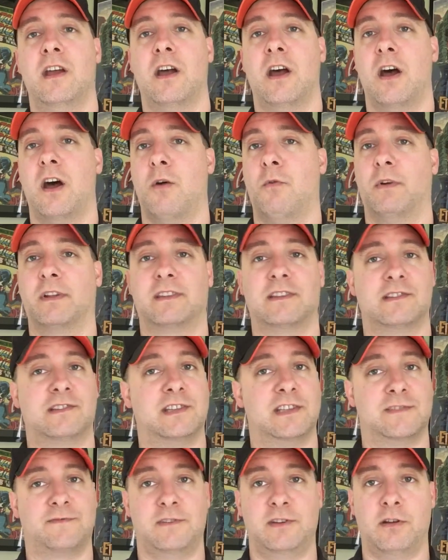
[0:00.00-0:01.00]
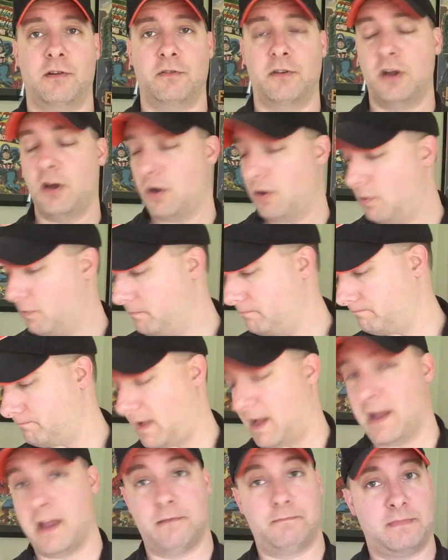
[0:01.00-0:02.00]
What this is, if you don't know,
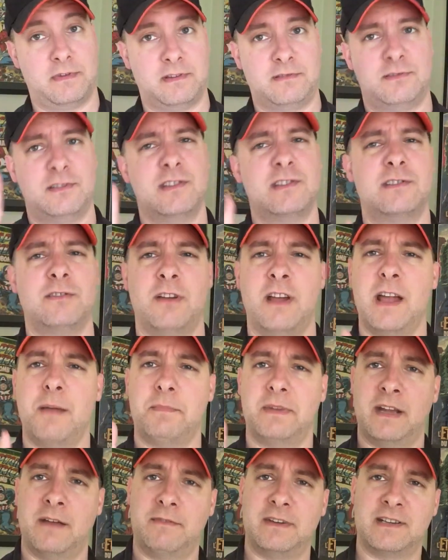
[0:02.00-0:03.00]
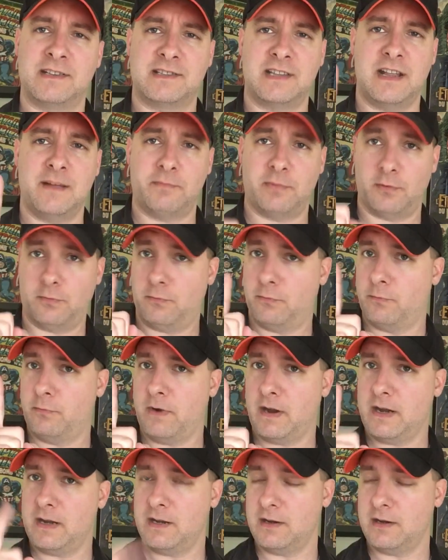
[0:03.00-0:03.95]
I just so happen to have an example right